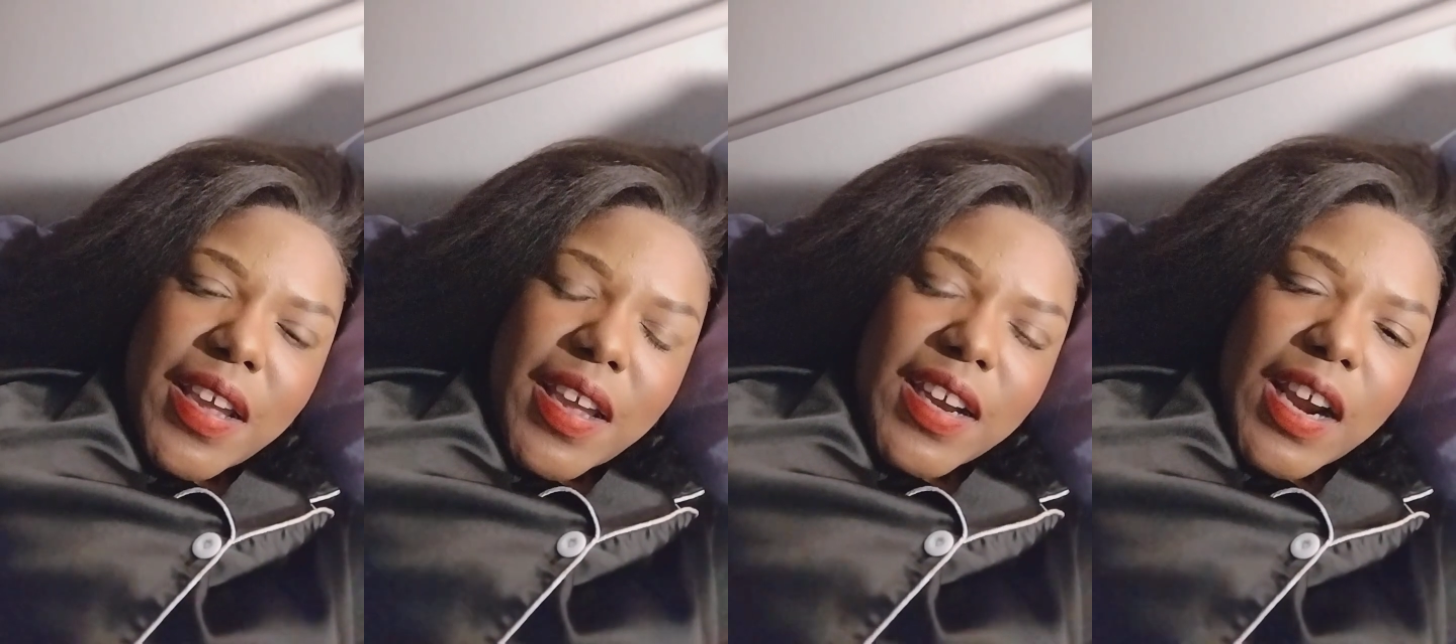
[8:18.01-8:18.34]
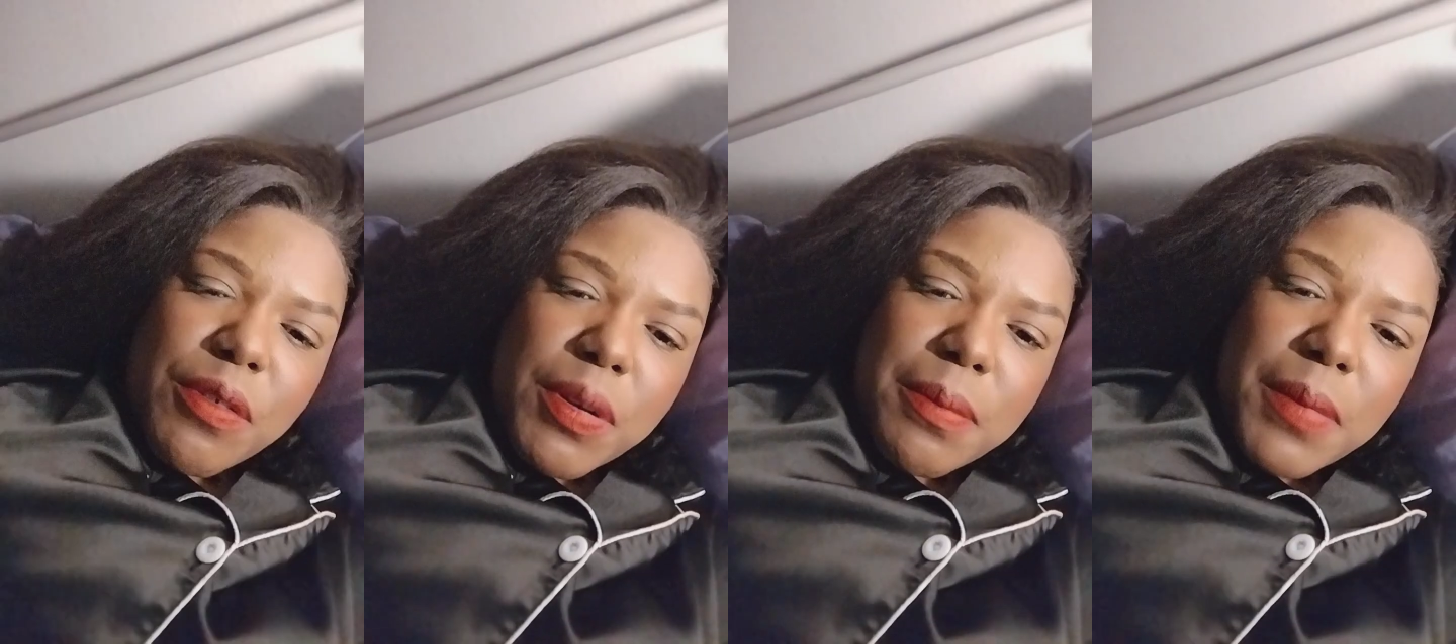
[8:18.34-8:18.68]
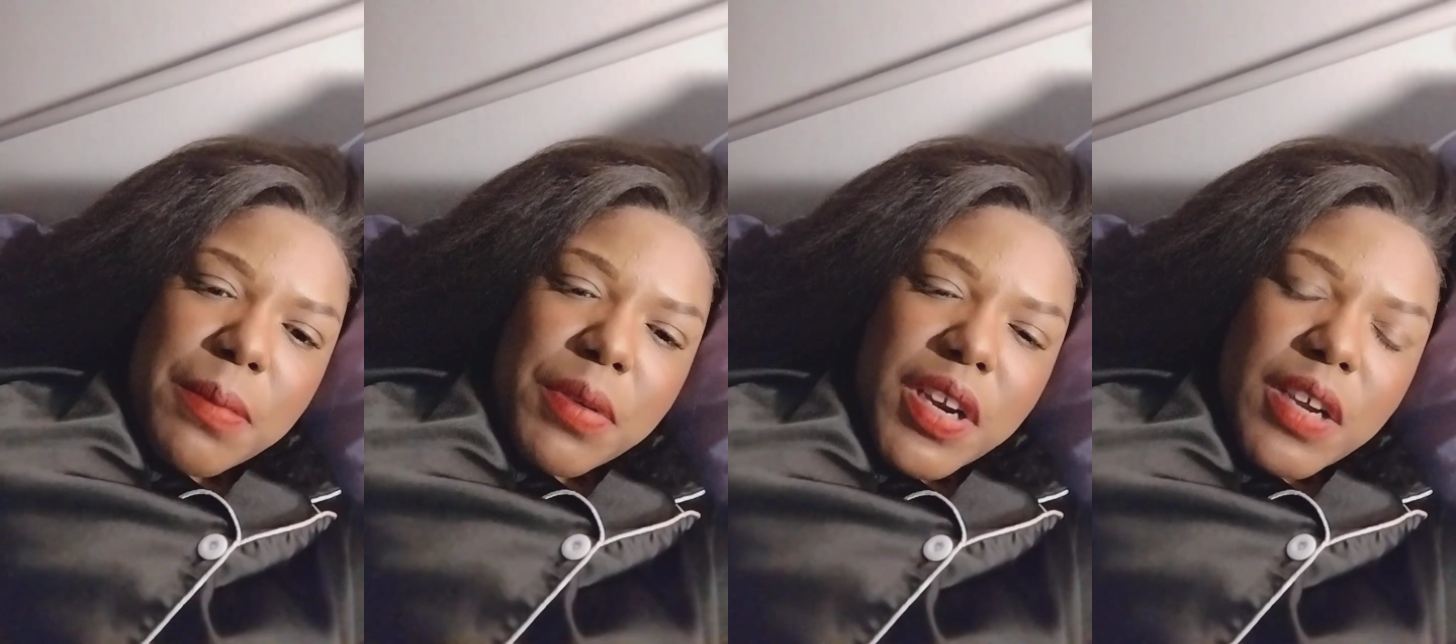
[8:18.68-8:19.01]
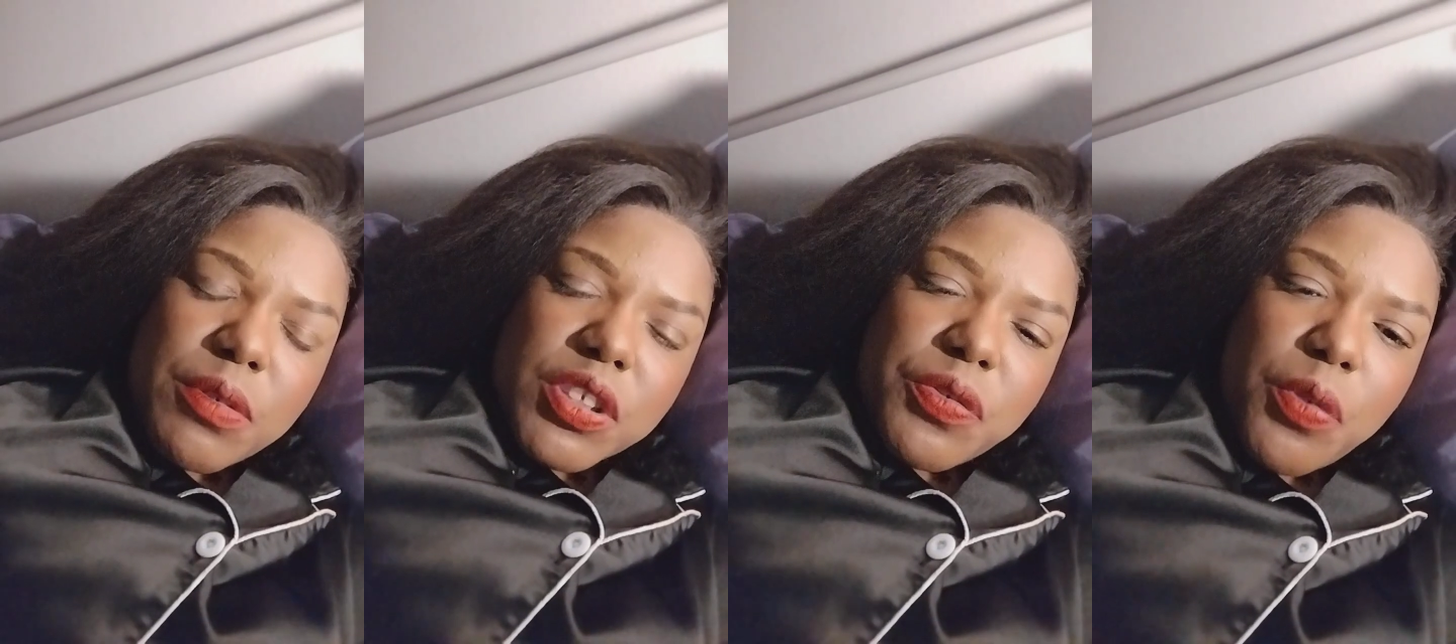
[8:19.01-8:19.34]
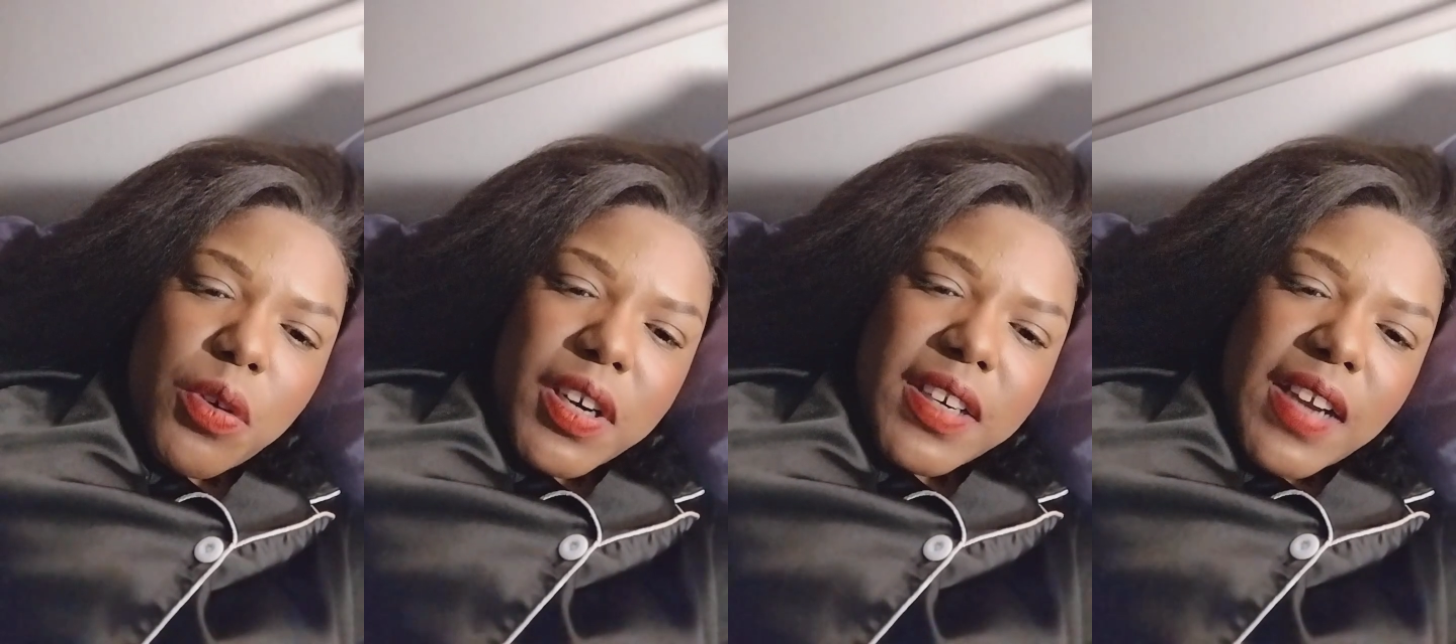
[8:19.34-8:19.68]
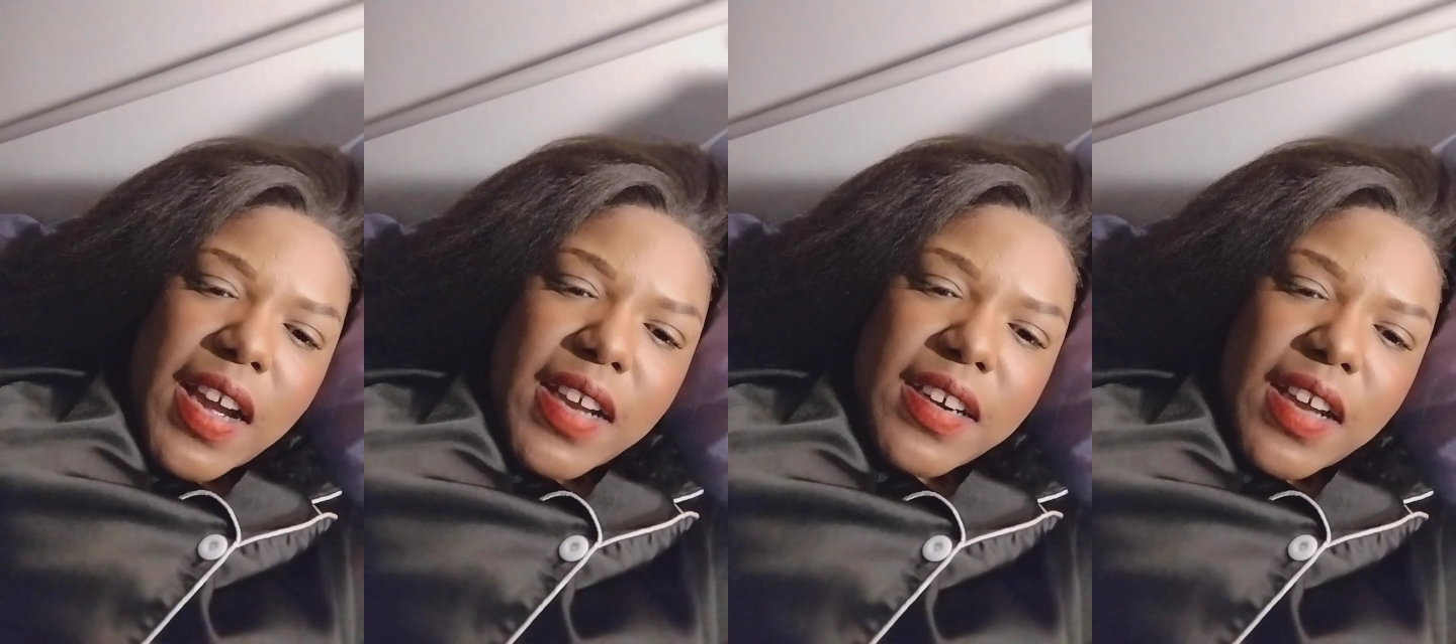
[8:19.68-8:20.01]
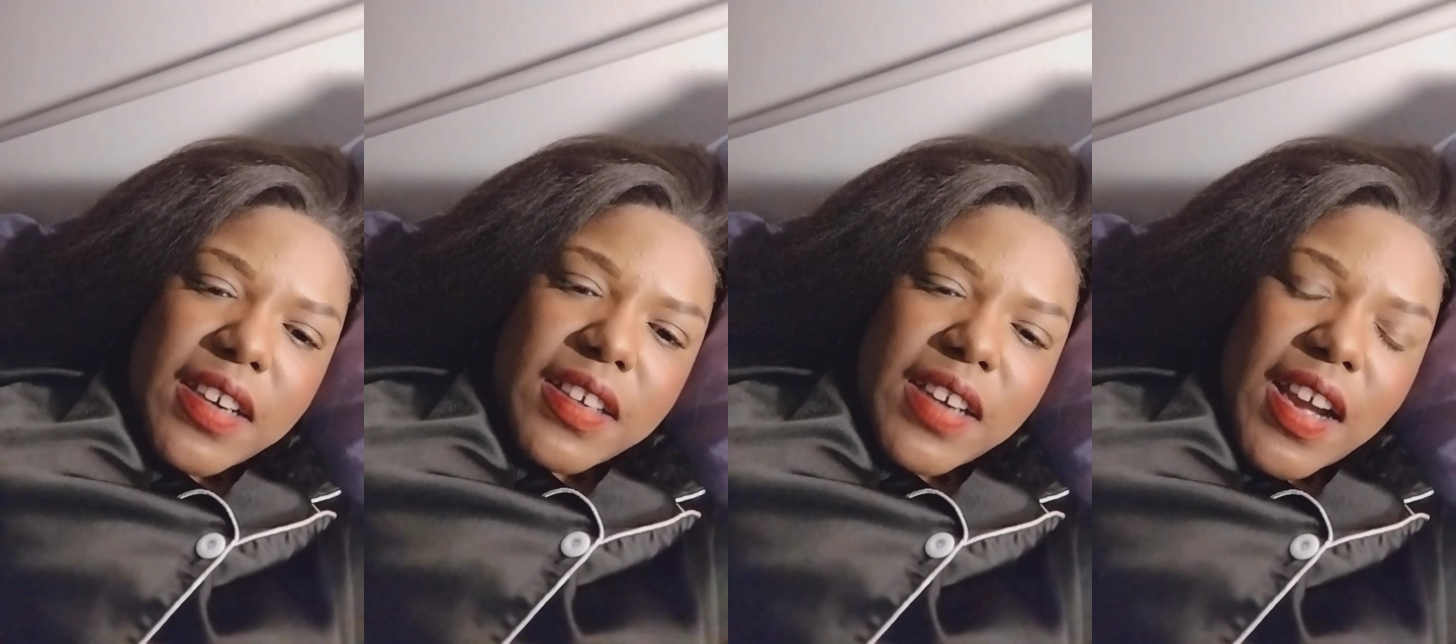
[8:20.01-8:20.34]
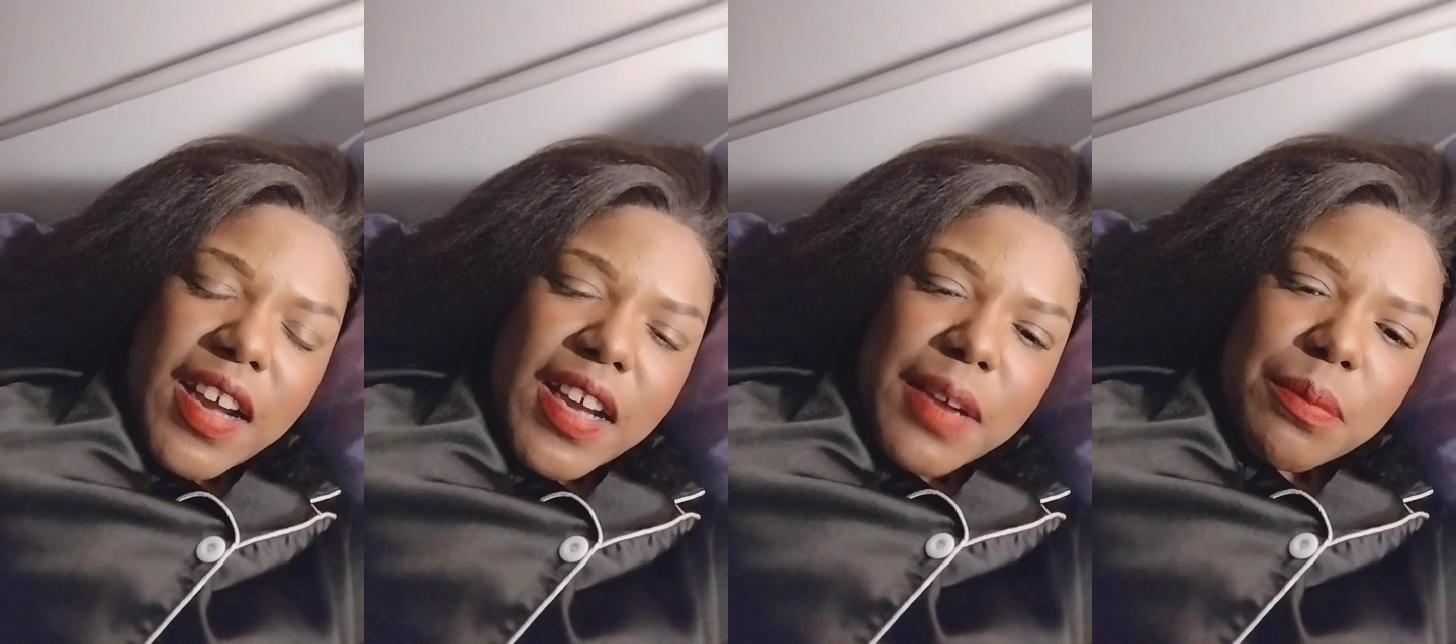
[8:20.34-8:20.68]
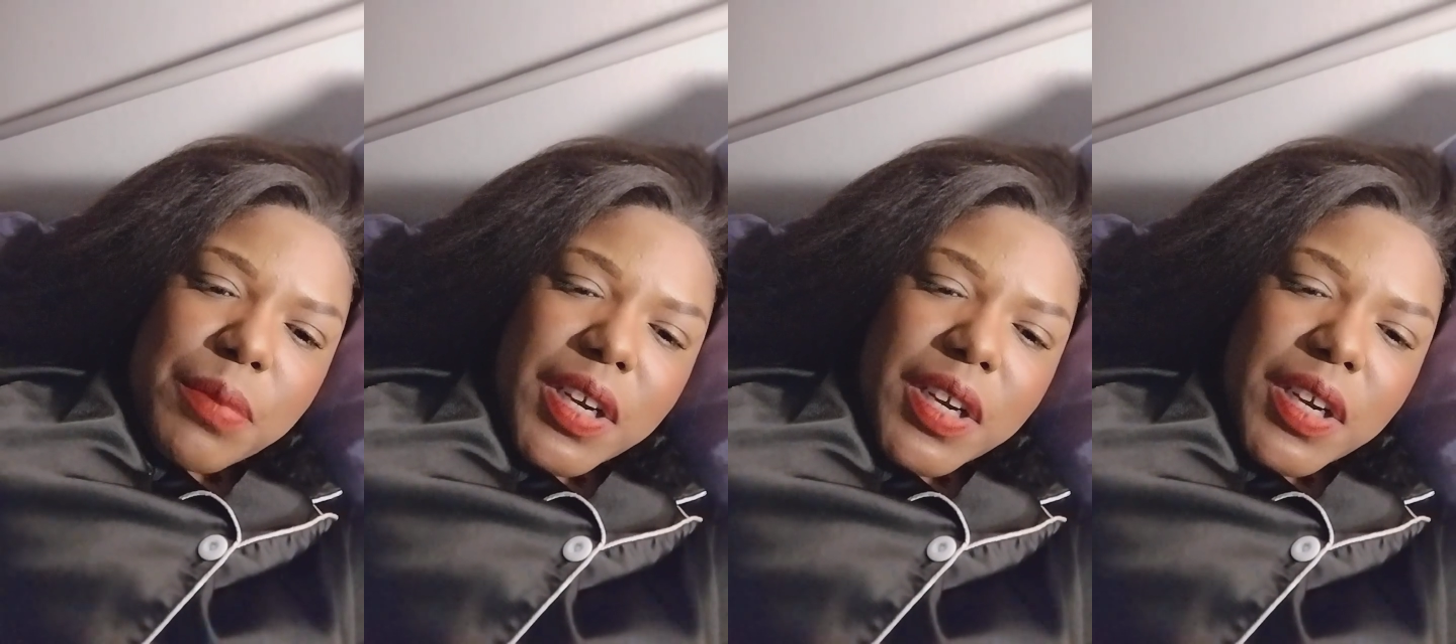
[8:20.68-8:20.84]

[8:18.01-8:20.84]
and I remember it was $49.99,